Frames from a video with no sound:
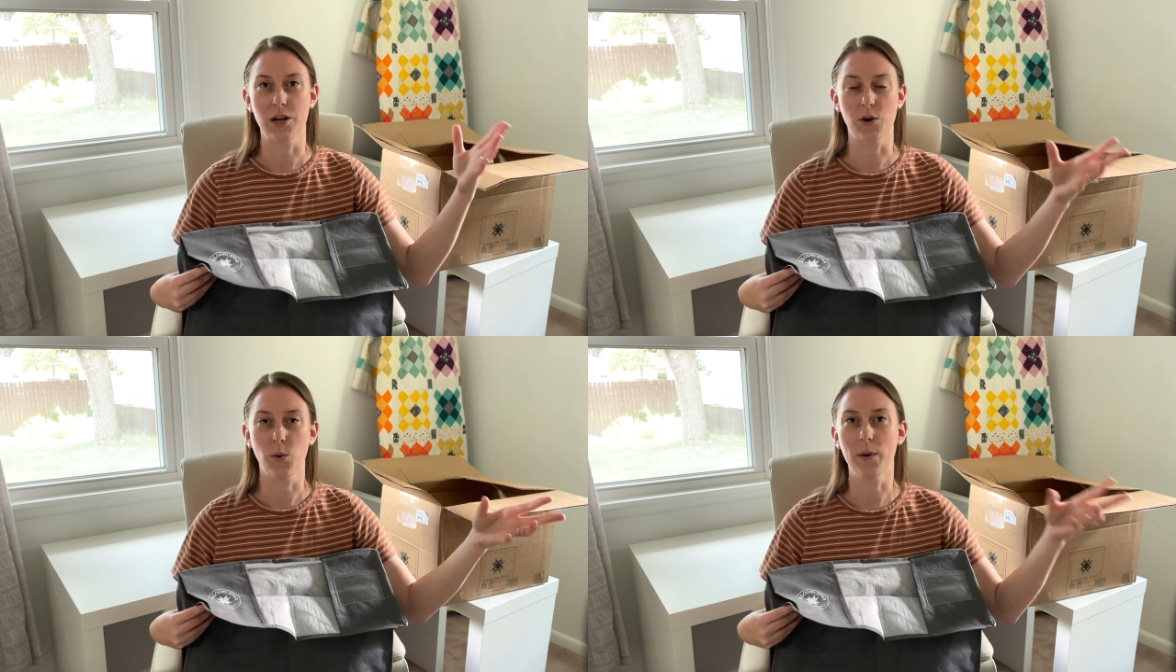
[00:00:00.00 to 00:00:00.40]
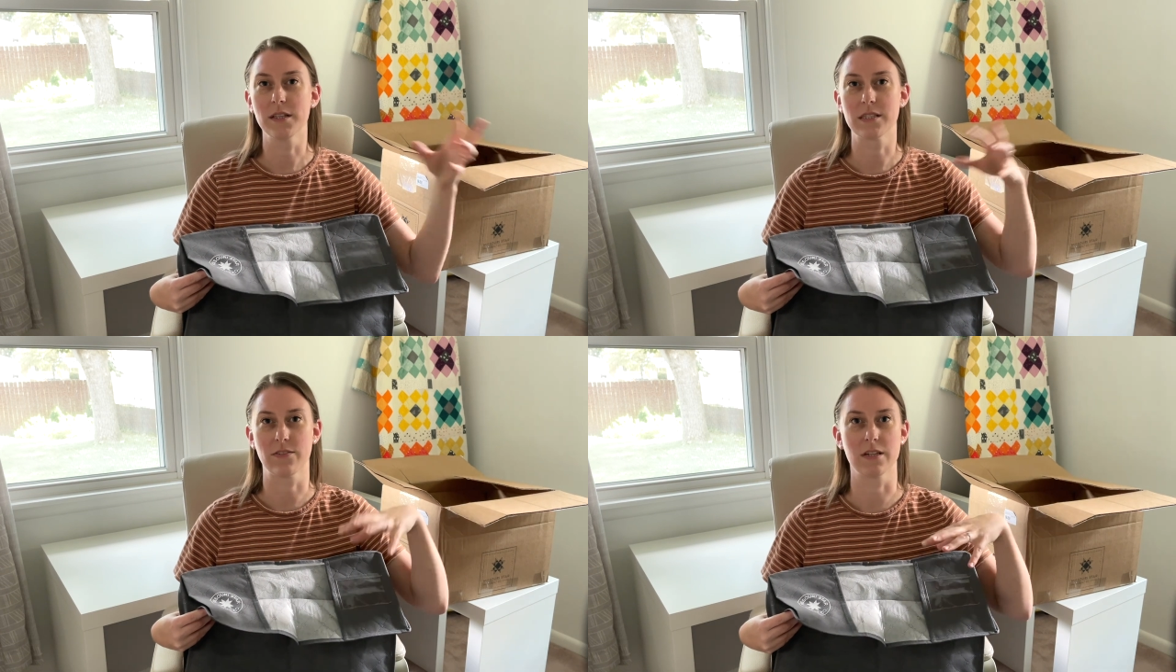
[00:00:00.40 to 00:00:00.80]

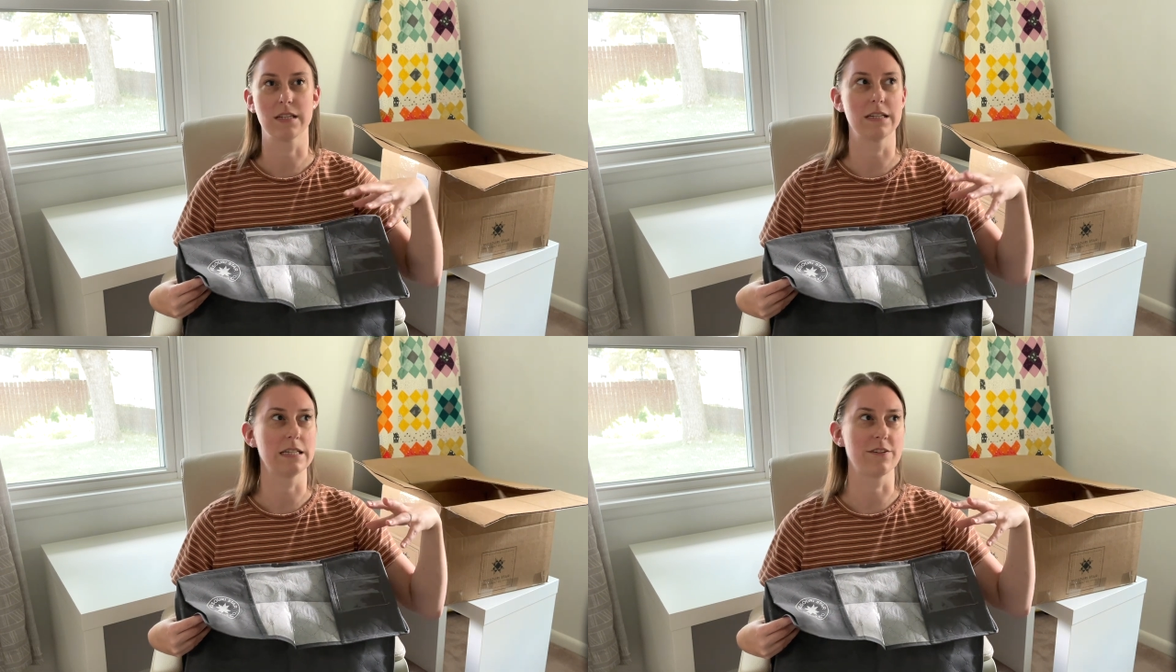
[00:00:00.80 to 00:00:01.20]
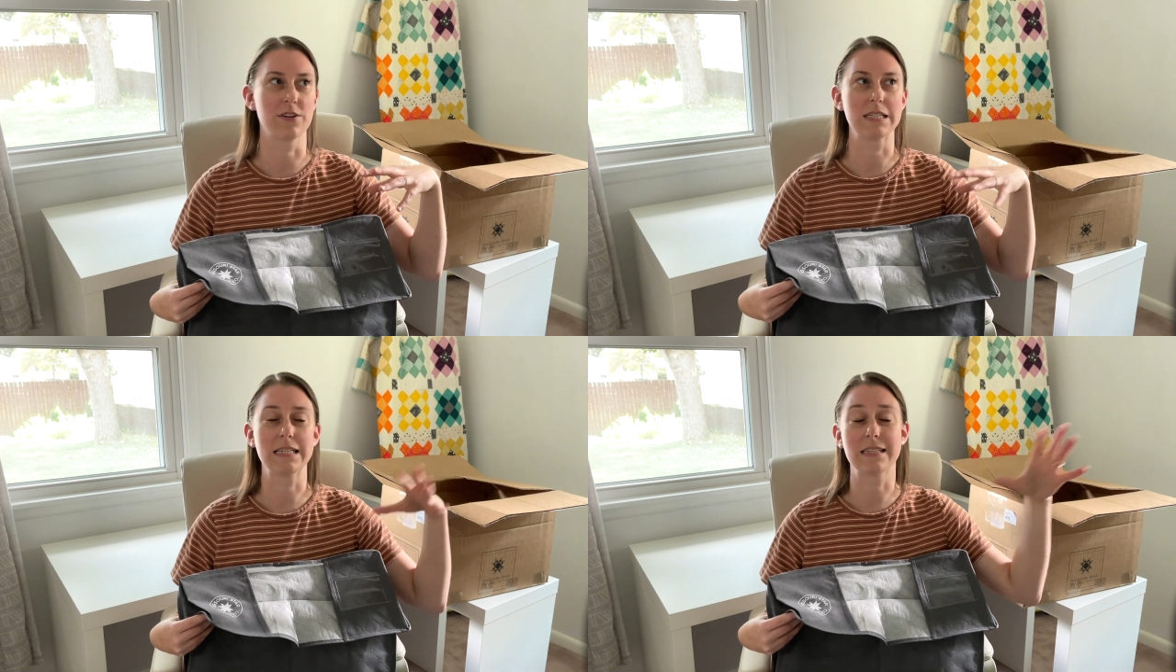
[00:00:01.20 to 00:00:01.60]
quilts for
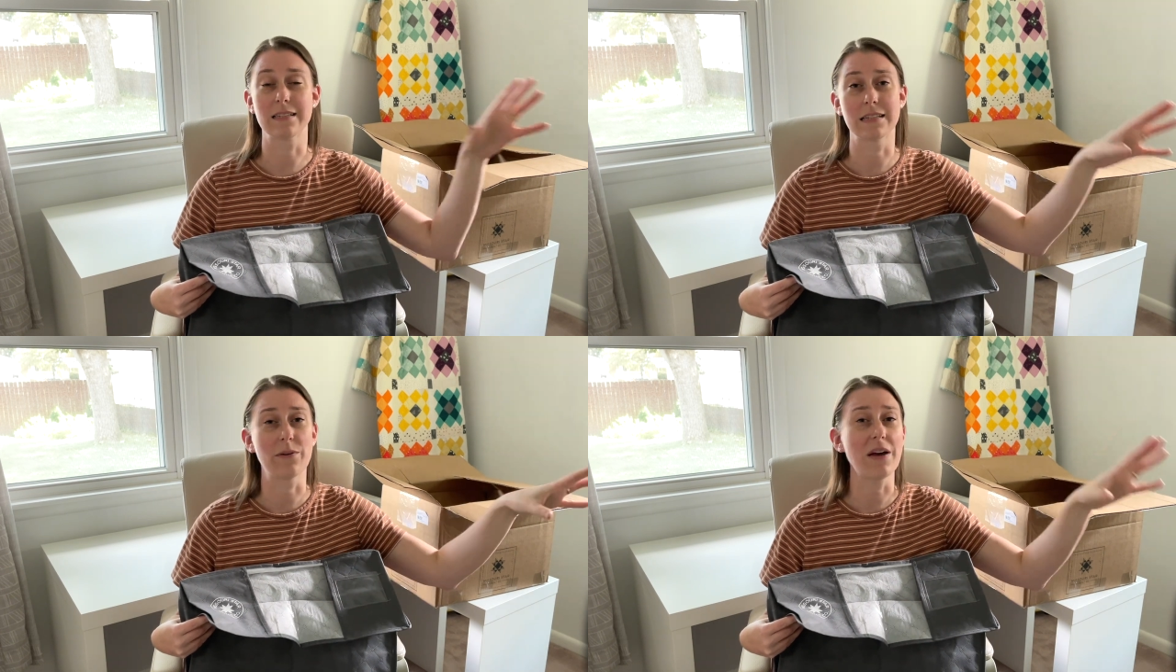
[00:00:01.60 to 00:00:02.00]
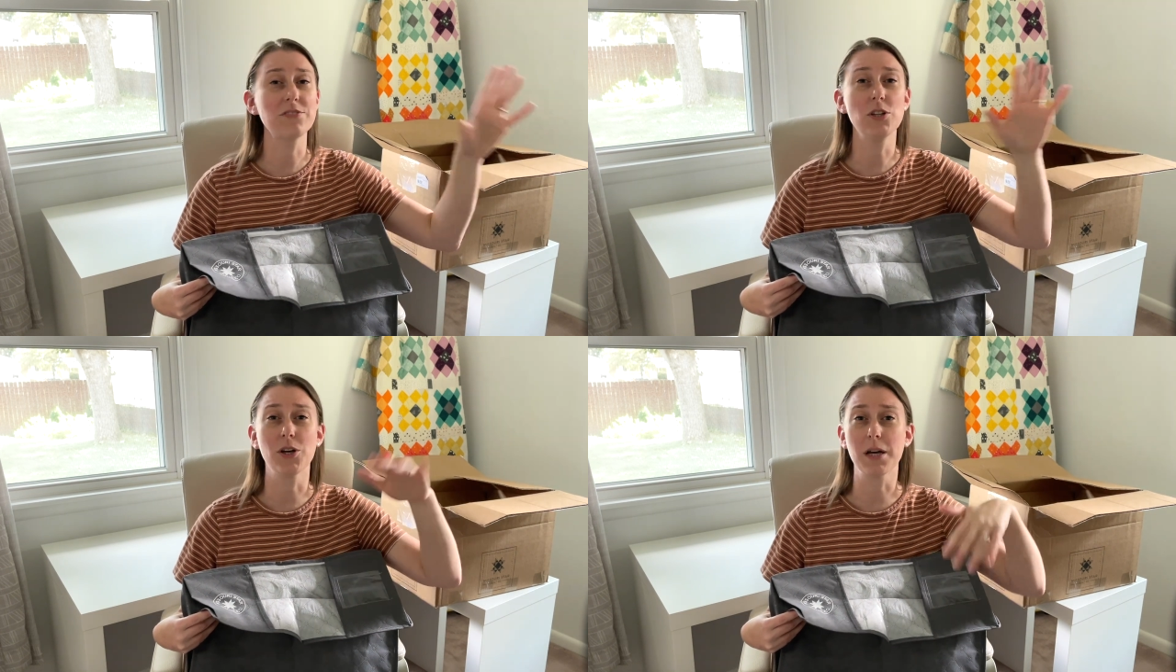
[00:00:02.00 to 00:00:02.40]
different seasons, and I don't have
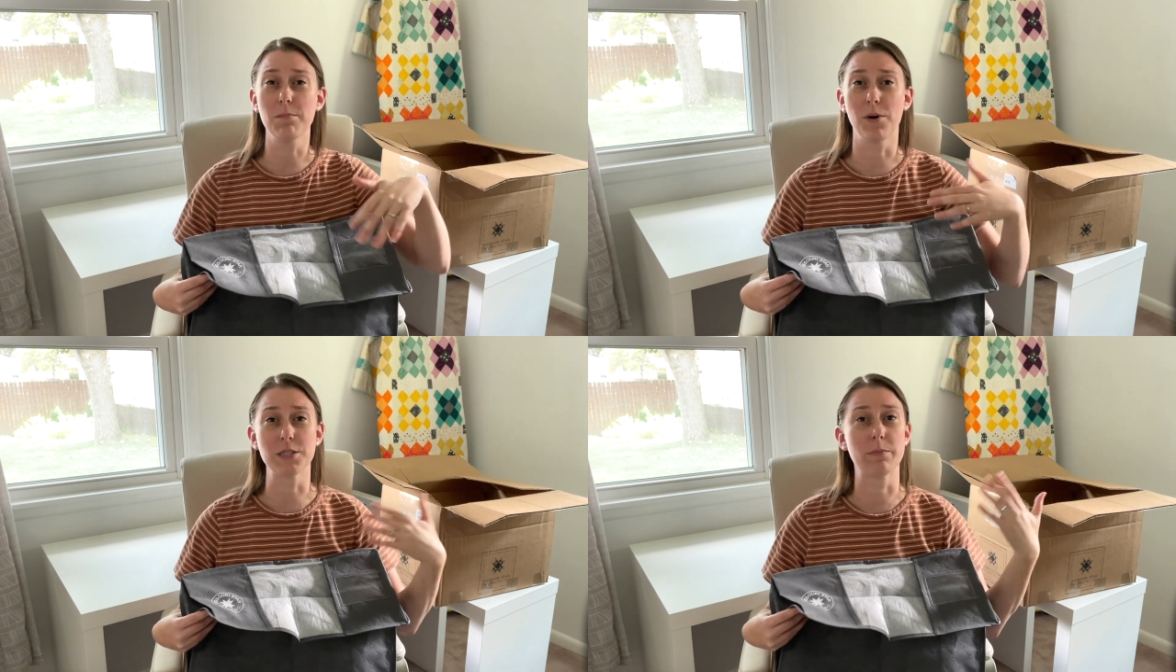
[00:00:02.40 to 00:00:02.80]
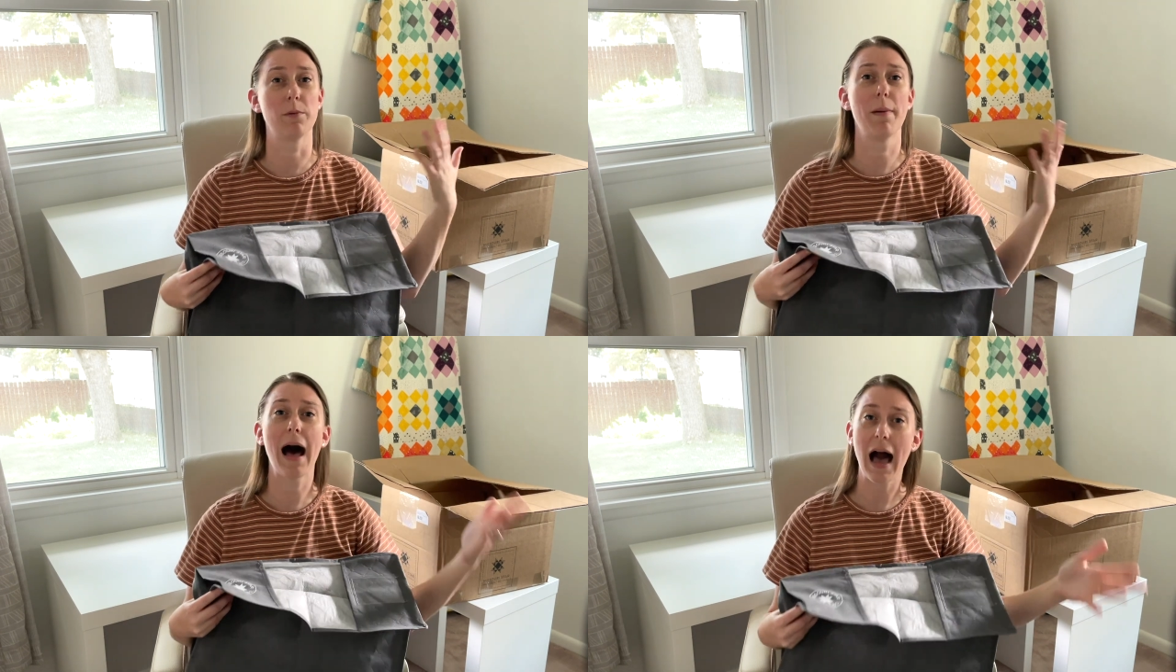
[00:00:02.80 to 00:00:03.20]
to look in
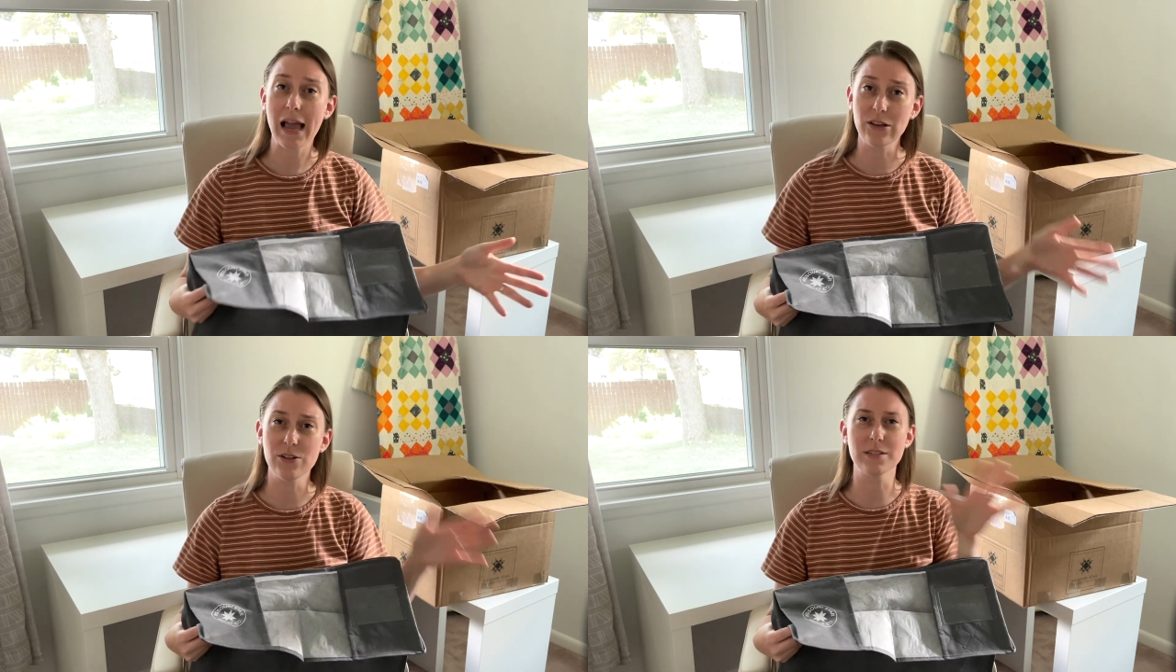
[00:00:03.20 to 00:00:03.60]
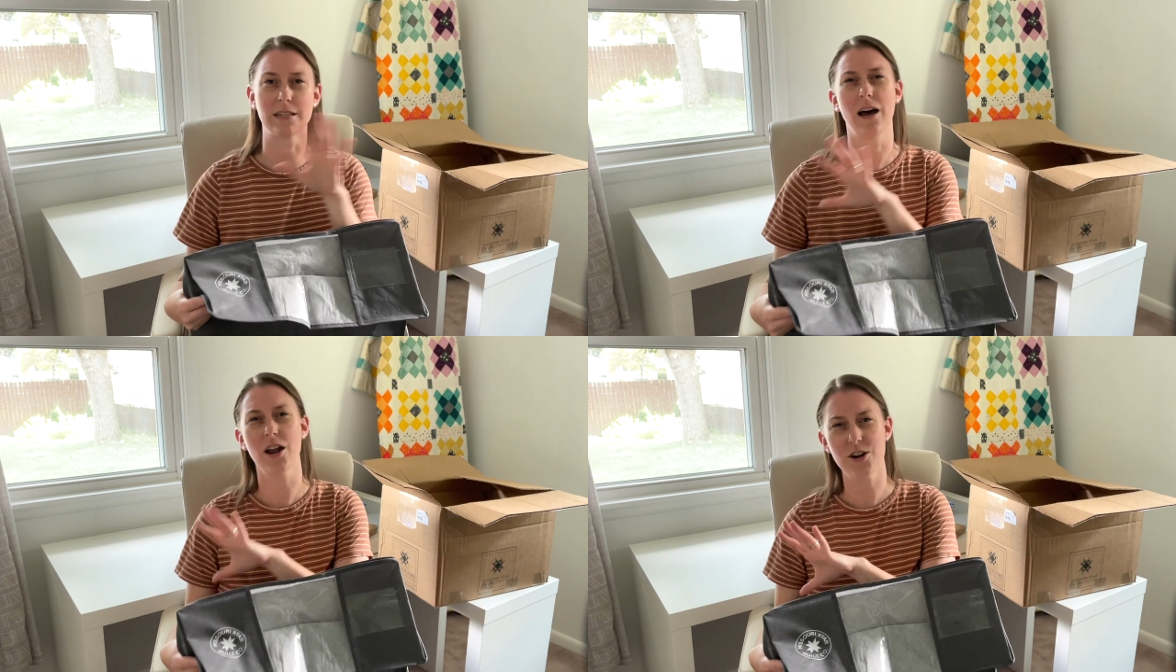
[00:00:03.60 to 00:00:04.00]
multiple piles
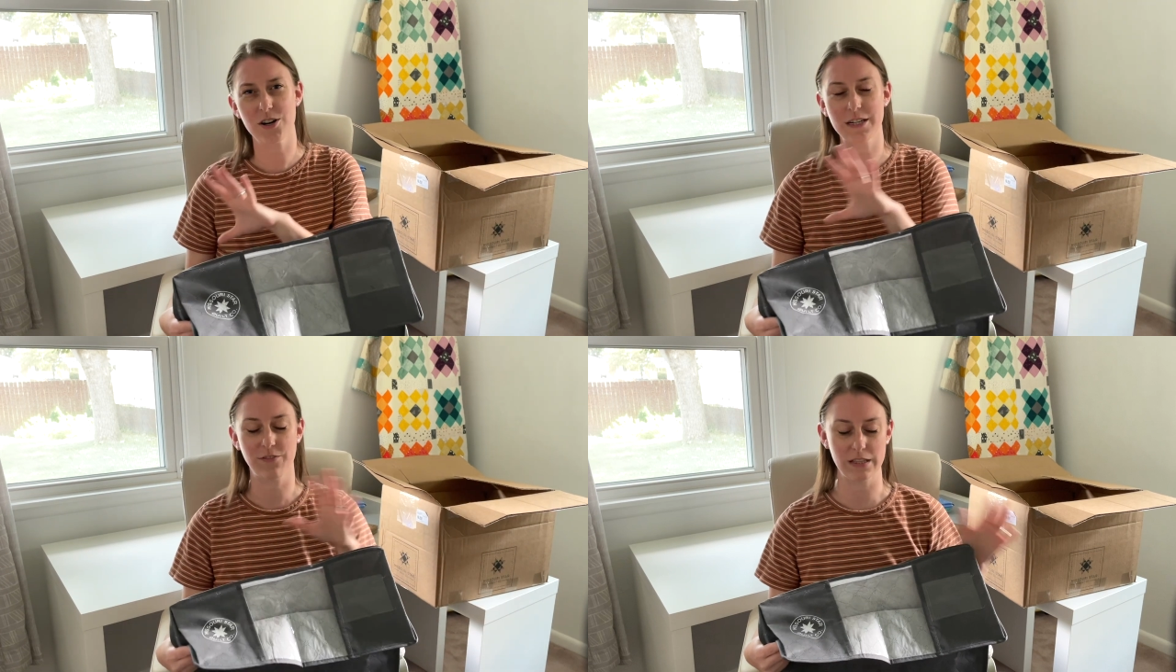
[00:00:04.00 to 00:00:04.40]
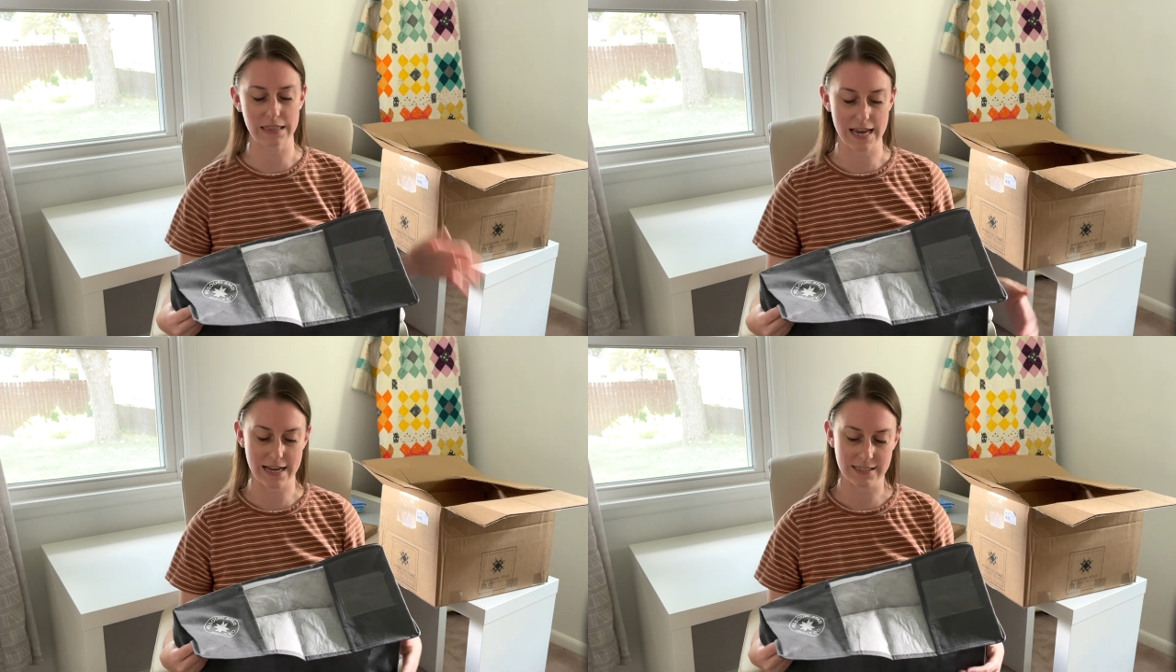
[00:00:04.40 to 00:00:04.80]
and under different
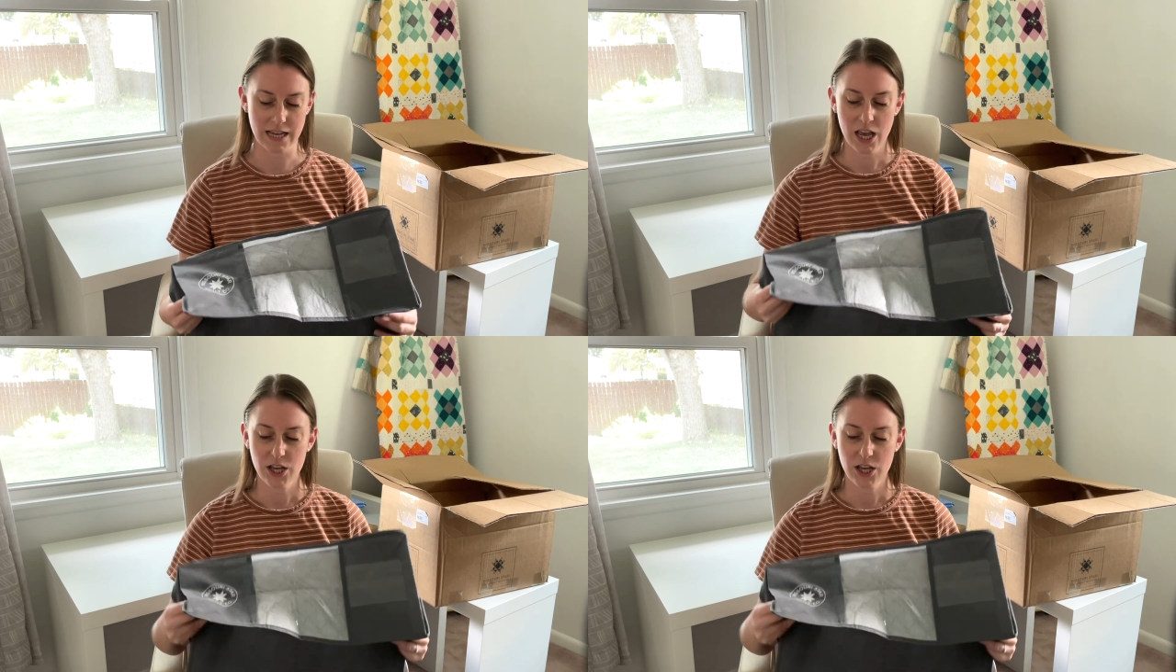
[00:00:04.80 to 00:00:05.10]
things.